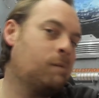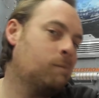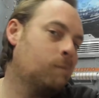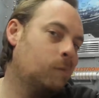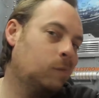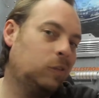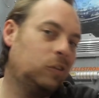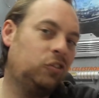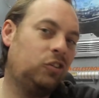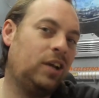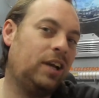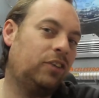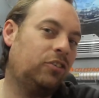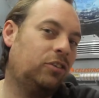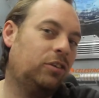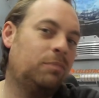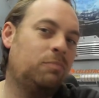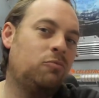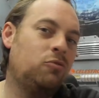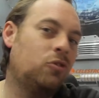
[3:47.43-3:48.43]
6
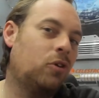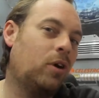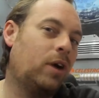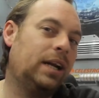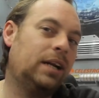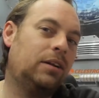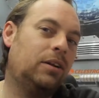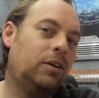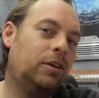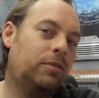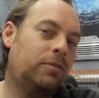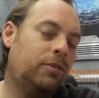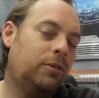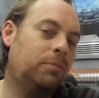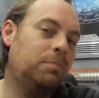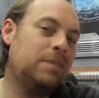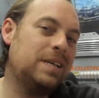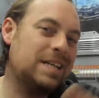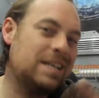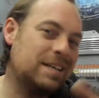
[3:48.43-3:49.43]
and 9 o'clock. Well,
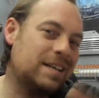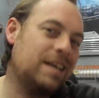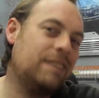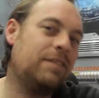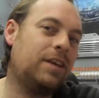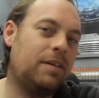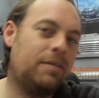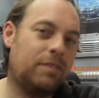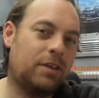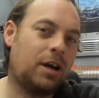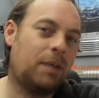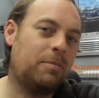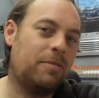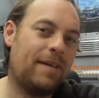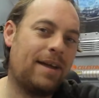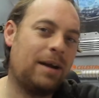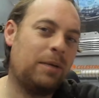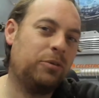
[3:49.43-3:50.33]
give a couple of hours